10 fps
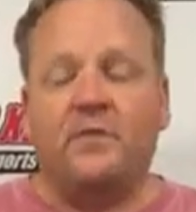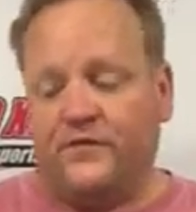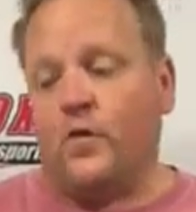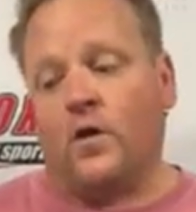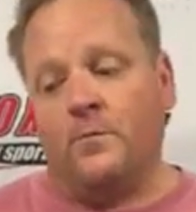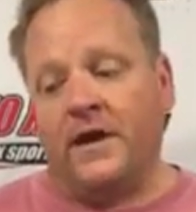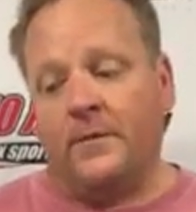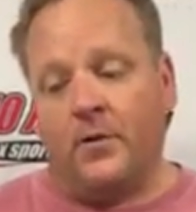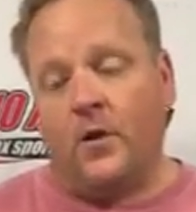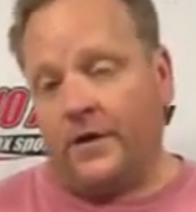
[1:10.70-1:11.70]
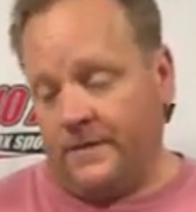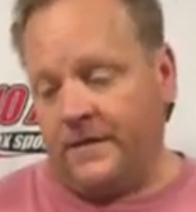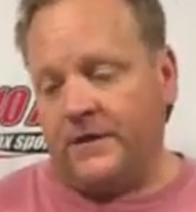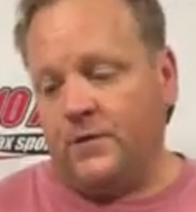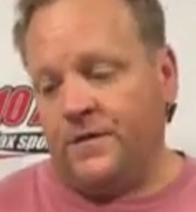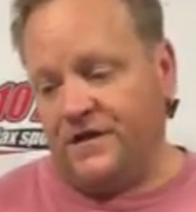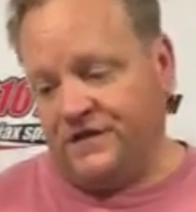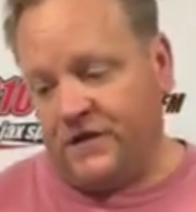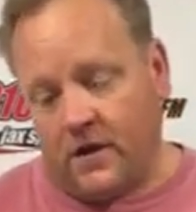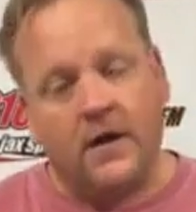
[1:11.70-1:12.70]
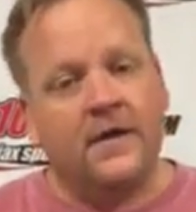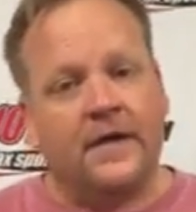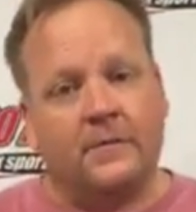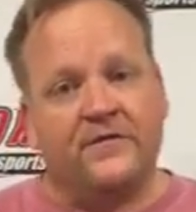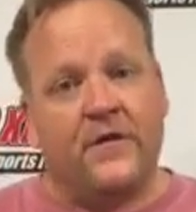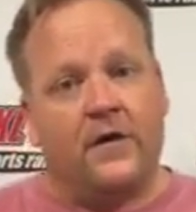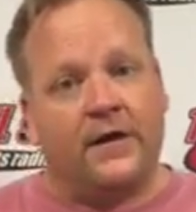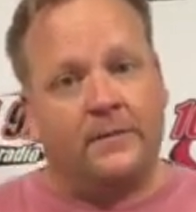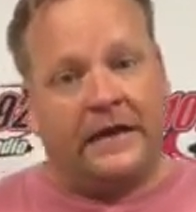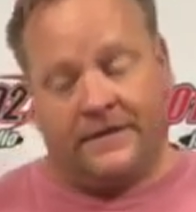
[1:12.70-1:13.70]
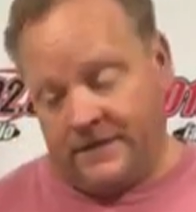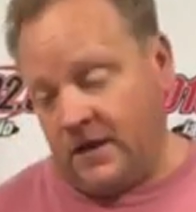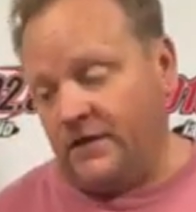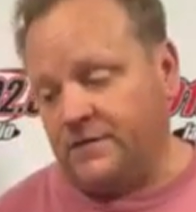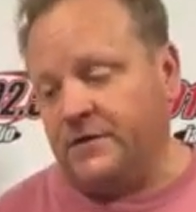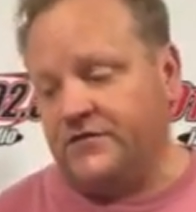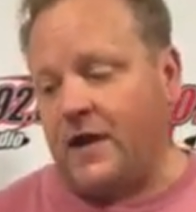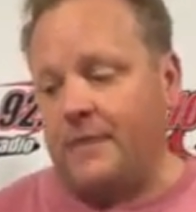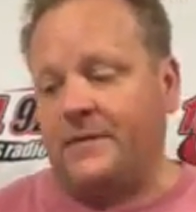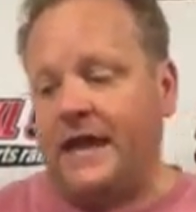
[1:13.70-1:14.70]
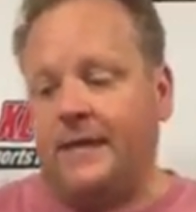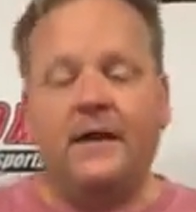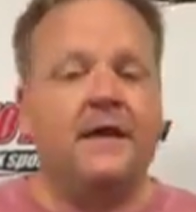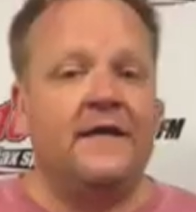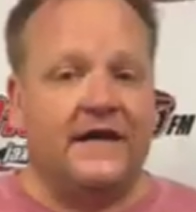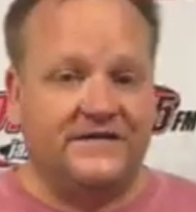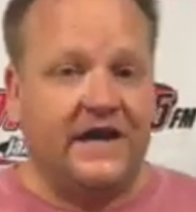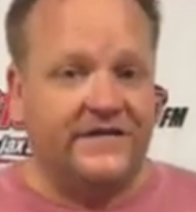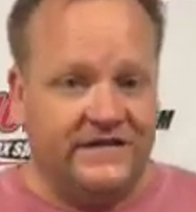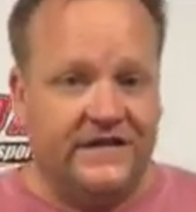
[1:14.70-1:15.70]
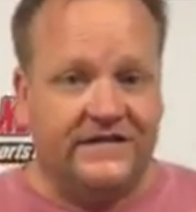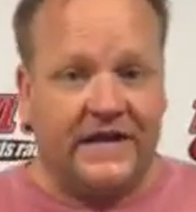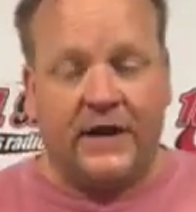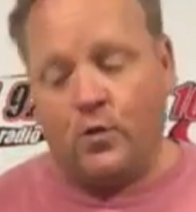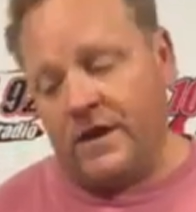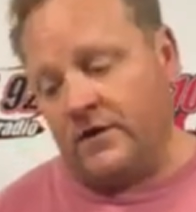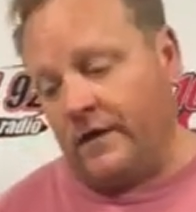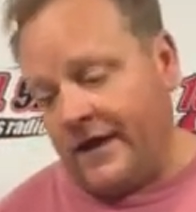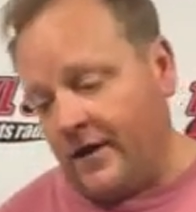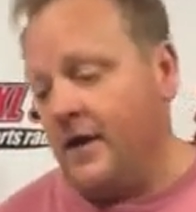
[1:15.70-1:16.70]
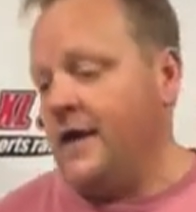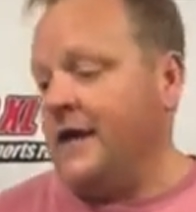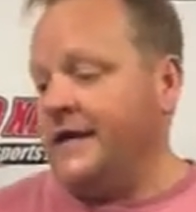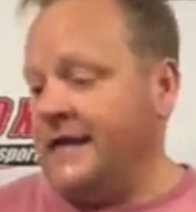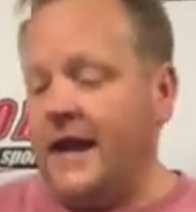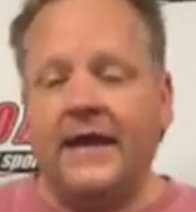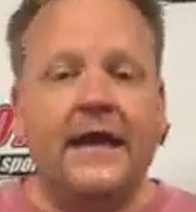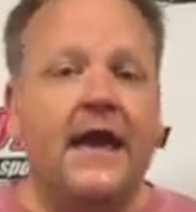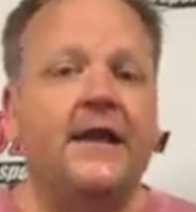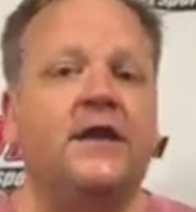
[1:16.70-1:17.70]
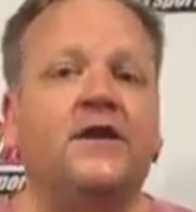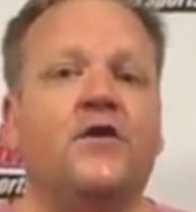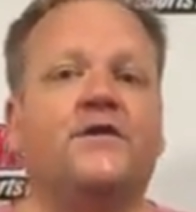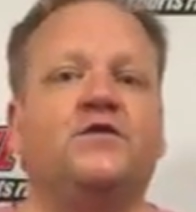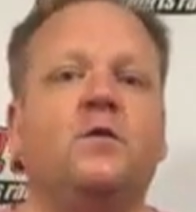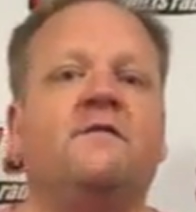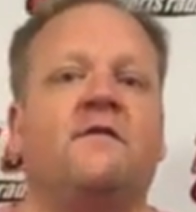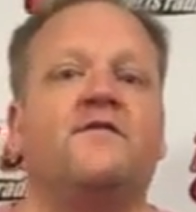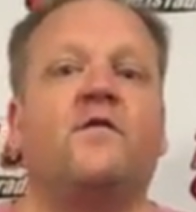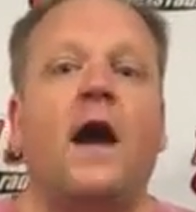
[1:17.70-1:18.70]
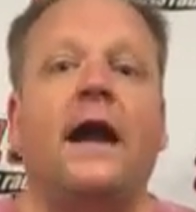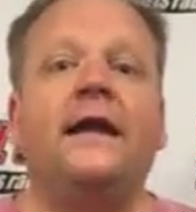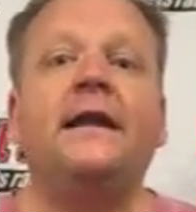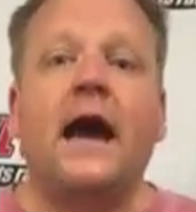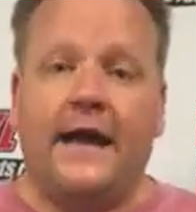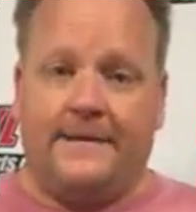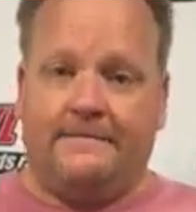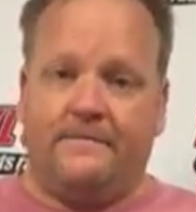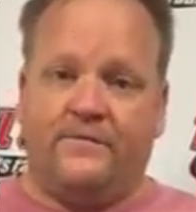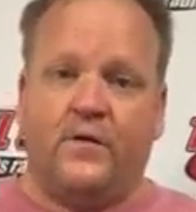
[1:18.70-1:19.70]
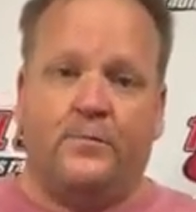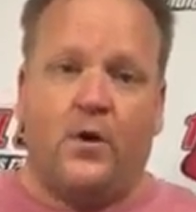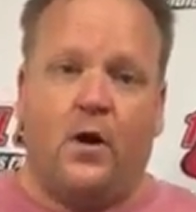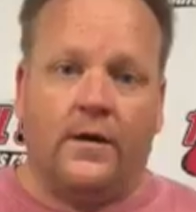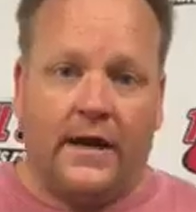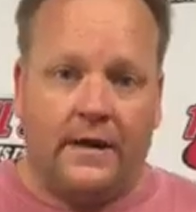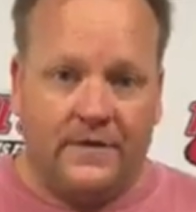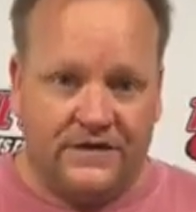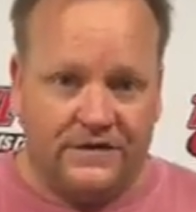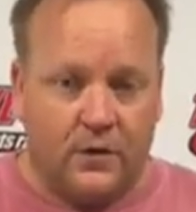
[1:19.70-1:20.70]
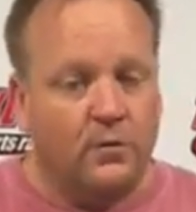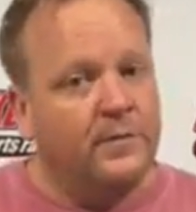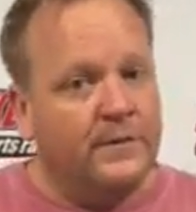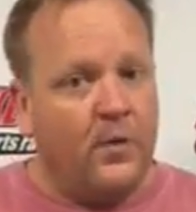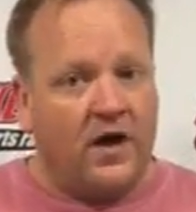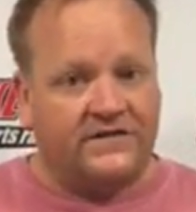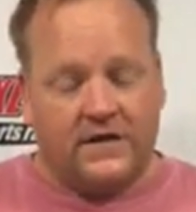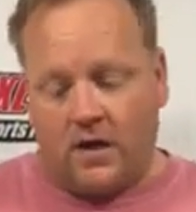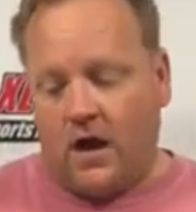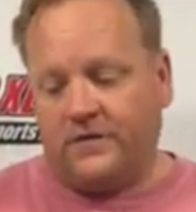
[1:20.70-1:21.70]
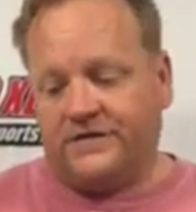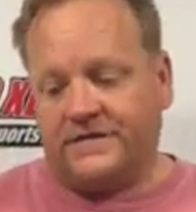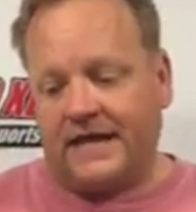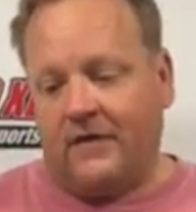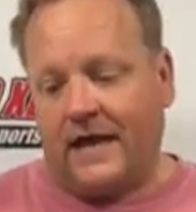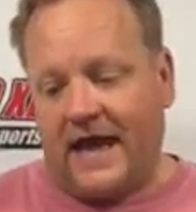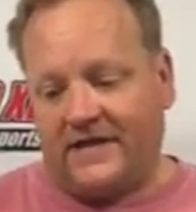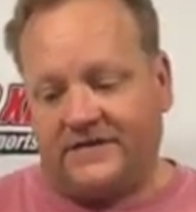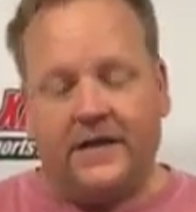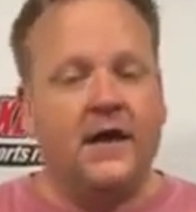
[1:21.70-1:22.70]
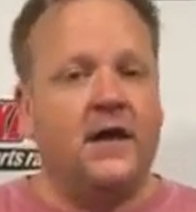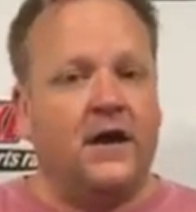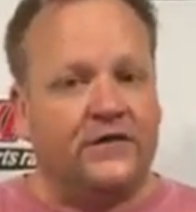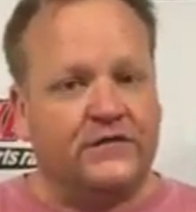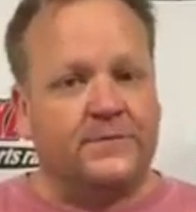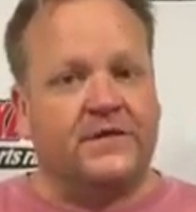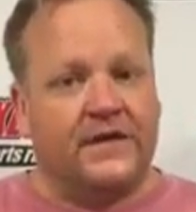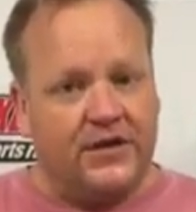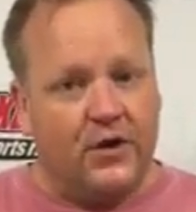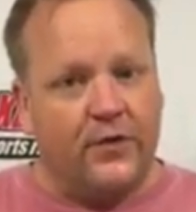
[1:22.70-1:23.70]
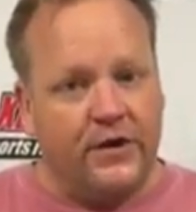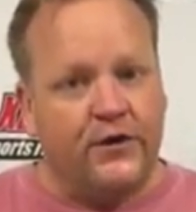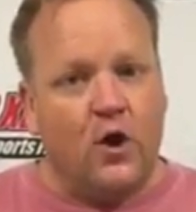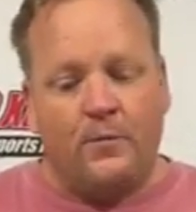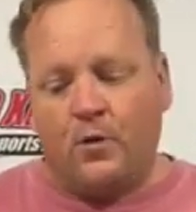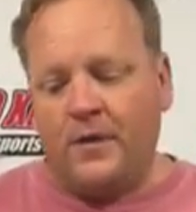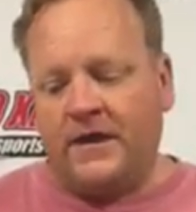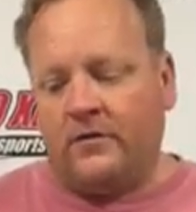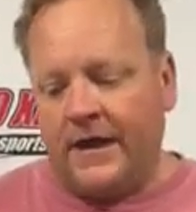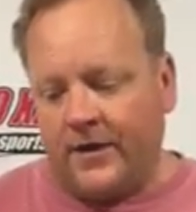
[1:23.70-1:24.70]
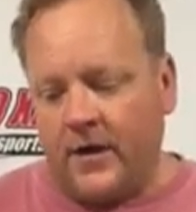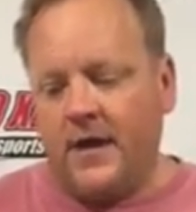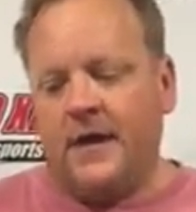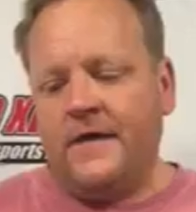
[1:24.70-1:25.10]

before a big opponent. They do this year. That'll be followed up by the Ultimate Trap Game. That's NC State a week later. Yet again, year two of a Friday night football game. This year it will be Boston College and Tallahassee, a trip to the Carrier Dome a week later.